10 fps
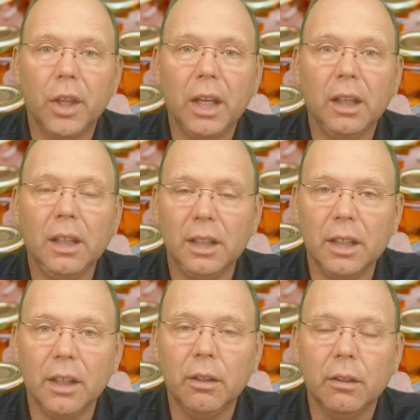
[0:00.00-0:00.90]
thing he
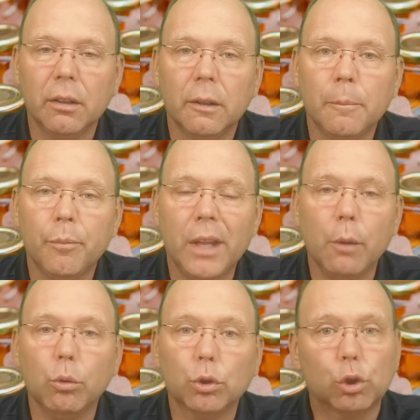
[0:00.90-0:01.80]
did,
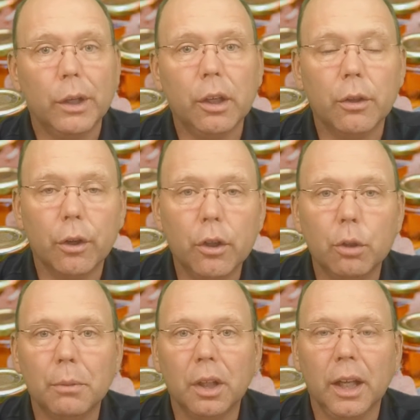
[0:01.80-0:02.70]
that will trigger their
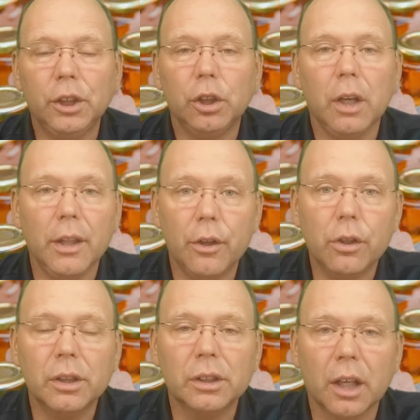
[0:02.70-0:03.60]
human nature and
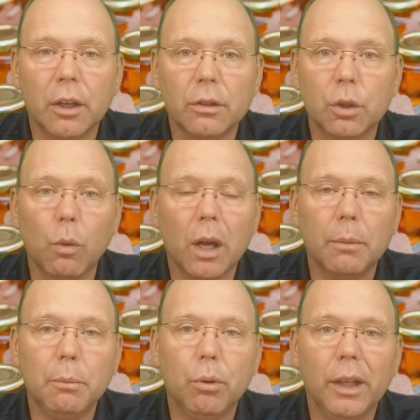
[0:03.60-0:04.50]
their desire to want
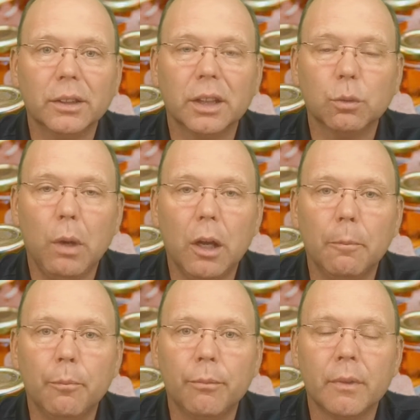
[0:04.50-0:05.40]
to be praised as
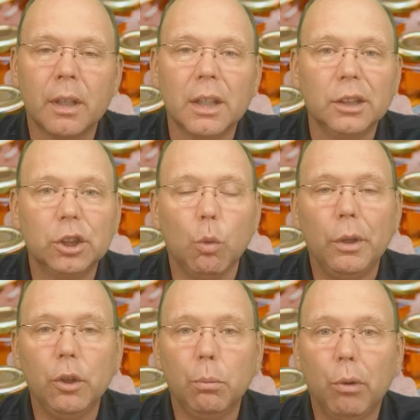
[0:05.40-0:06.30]
well. So
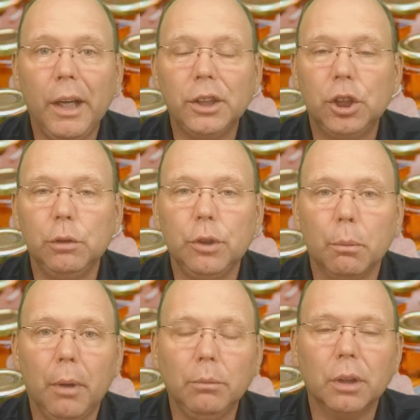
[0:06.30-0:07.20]
when you praise
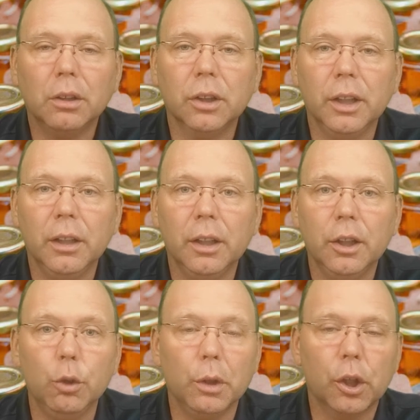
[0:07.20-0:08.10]
Junior publicly,
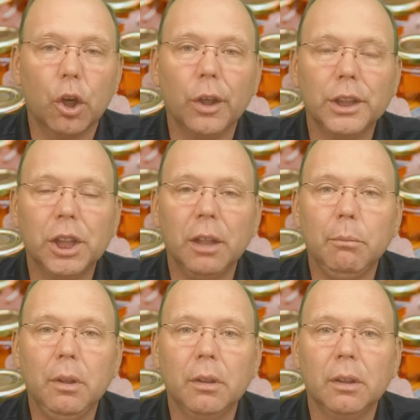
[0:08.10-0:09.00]
you encourage
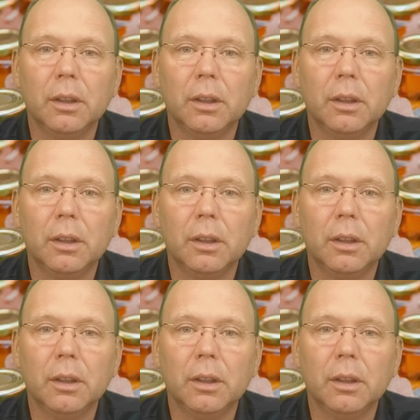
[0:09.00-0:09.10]
him